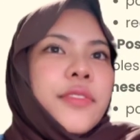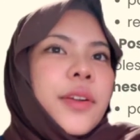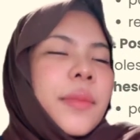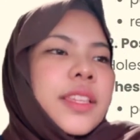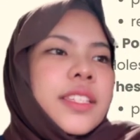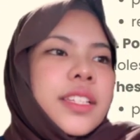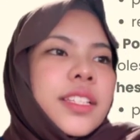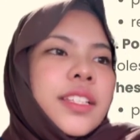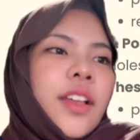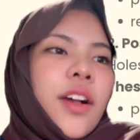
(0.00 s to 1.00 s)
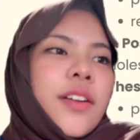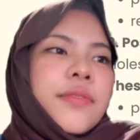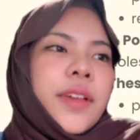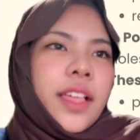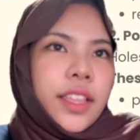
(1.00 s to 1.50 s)
Formation
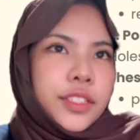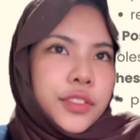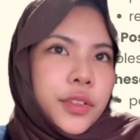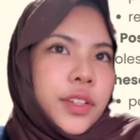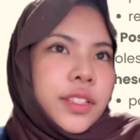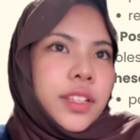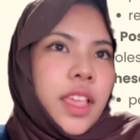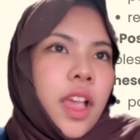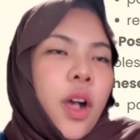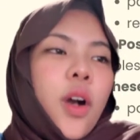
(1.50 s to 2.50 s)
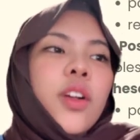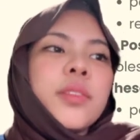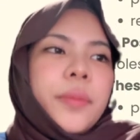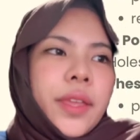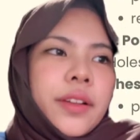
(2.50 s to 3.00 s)
of electron
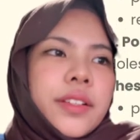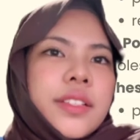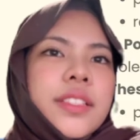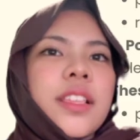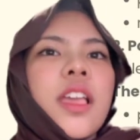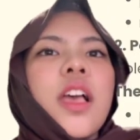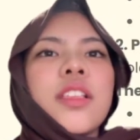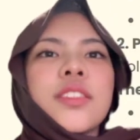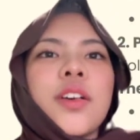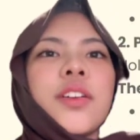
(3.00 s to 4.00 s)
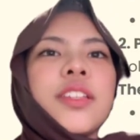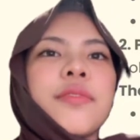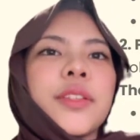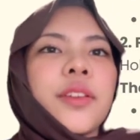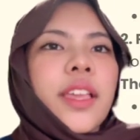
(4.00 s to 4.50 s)
hole pairs. So the
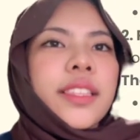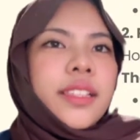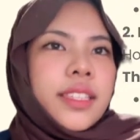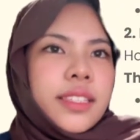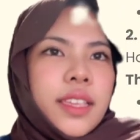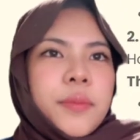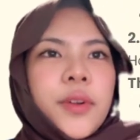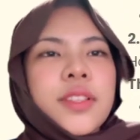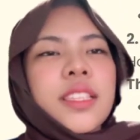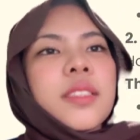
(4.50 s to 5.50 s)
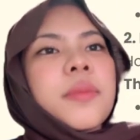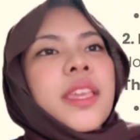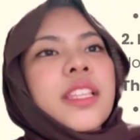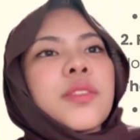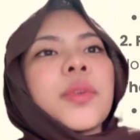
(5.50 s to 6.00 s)
photocatalytic process
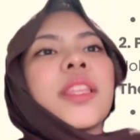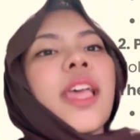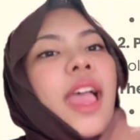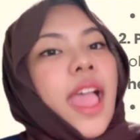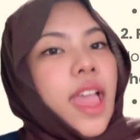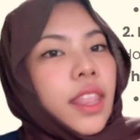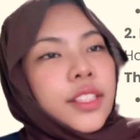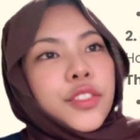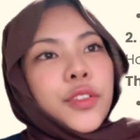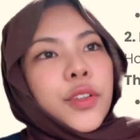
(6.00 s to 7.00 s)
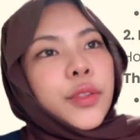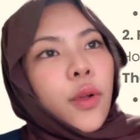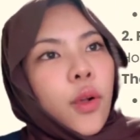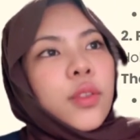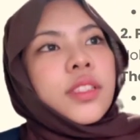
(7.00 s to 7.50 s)
begins with electron
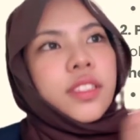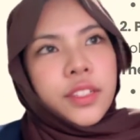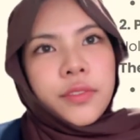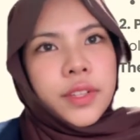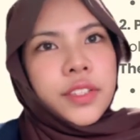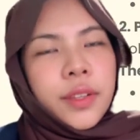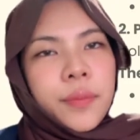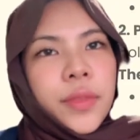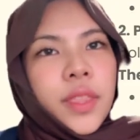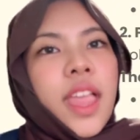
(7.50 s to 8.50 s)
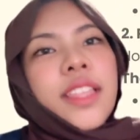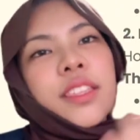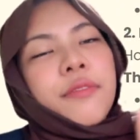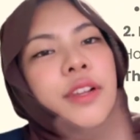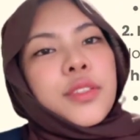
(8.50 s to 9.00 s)
hole generation.
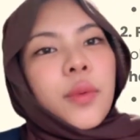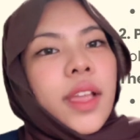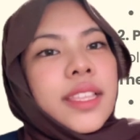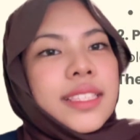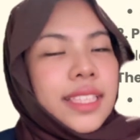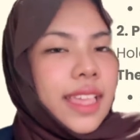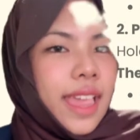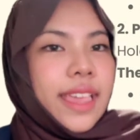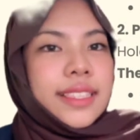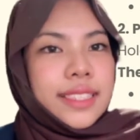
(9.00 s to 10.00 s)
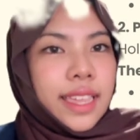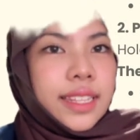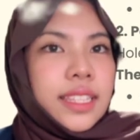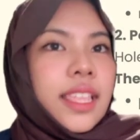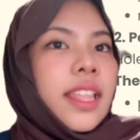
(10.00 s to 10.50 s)
The first one is
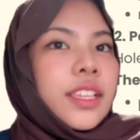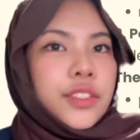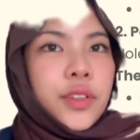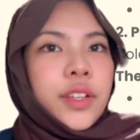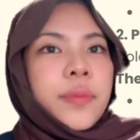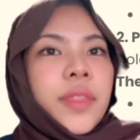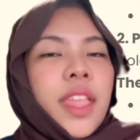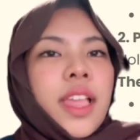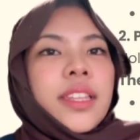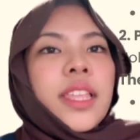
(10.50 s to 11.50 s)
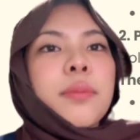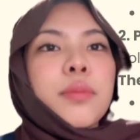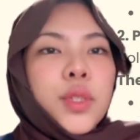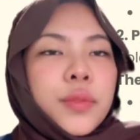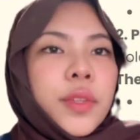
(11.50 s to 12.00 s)
excited electron that
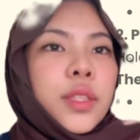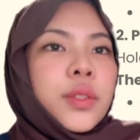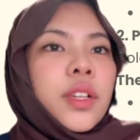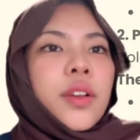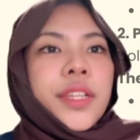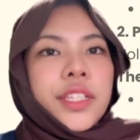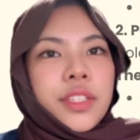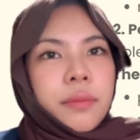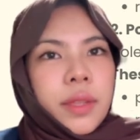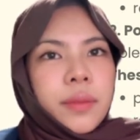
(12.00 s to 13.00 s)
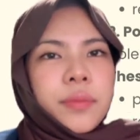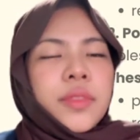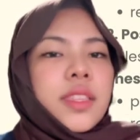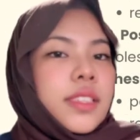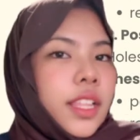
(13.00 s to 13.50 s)
move into the conduction band.
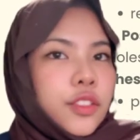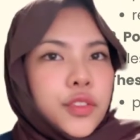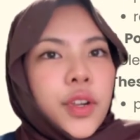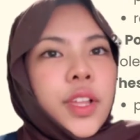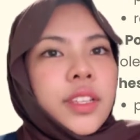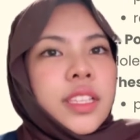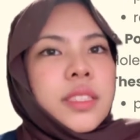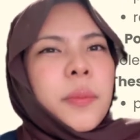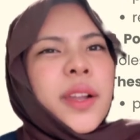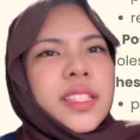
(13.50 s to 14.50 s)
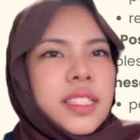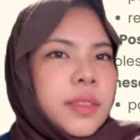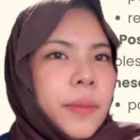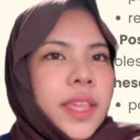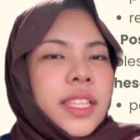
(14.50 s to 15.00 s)
This electron is
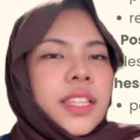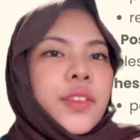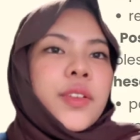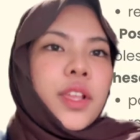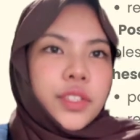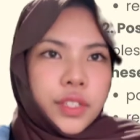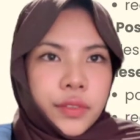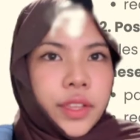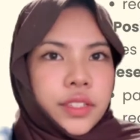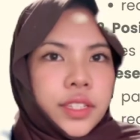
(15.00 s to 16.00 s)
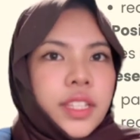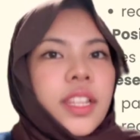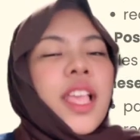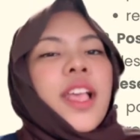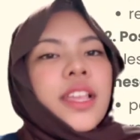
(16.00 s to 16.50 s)
participate in reduction
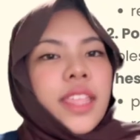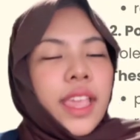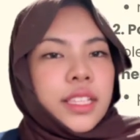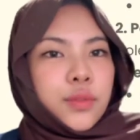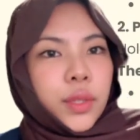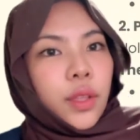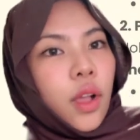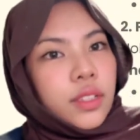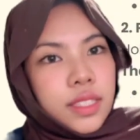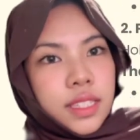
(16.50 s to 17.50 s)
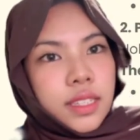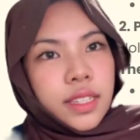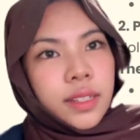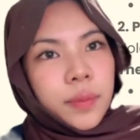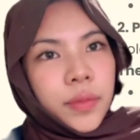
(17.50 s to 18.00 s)
reaction, reacts with
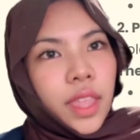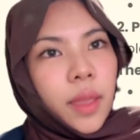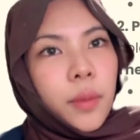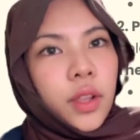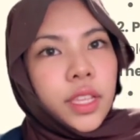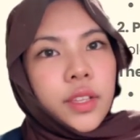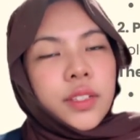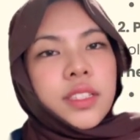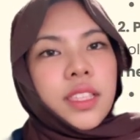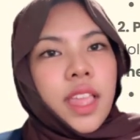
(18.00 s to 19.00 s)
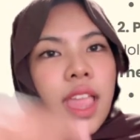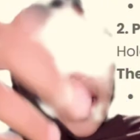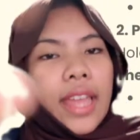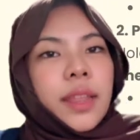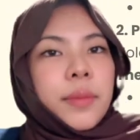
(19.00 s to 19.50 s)
oxygen molecules,
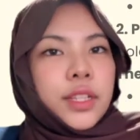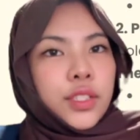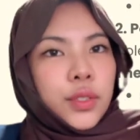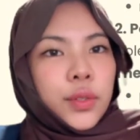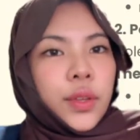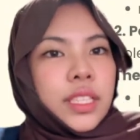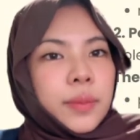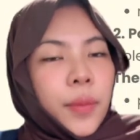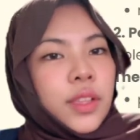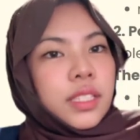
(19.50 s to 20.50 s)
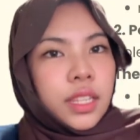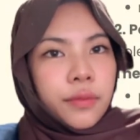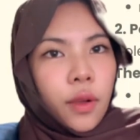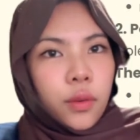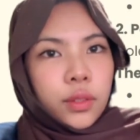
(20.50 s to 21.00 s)
and number two is
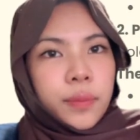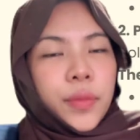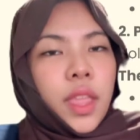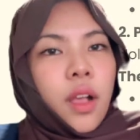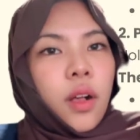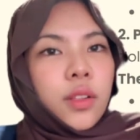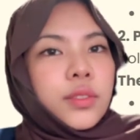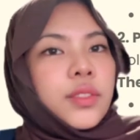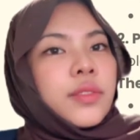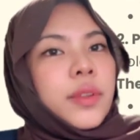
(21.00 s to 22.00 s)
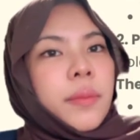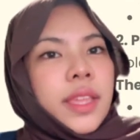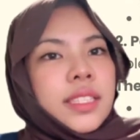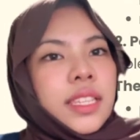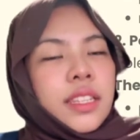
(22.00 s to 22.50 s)
positive hole. Holes
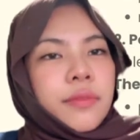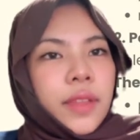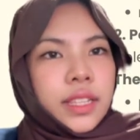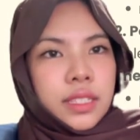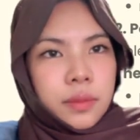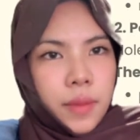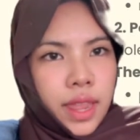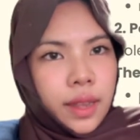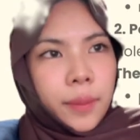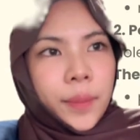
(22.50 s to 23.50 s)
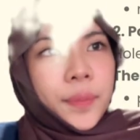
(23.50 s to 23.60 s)
remains in the valence band.